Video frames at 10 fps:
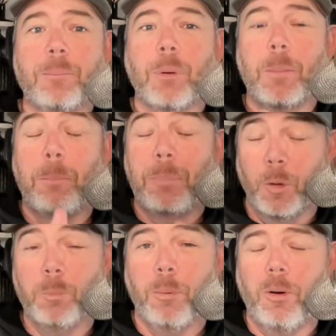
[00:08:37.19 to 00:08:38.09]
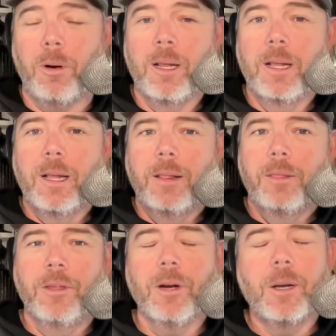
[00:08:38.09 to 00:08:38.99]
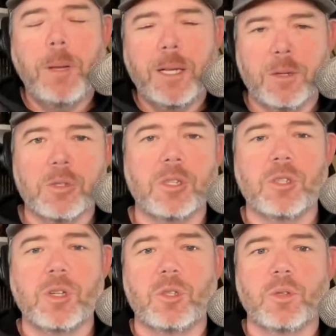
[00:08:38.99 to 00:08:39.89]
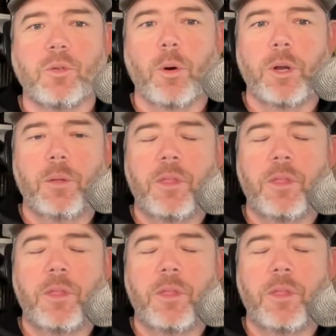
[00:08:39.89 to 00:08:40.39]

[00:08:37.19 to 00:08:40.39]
But Built Bar, they're going to make those decisions for you.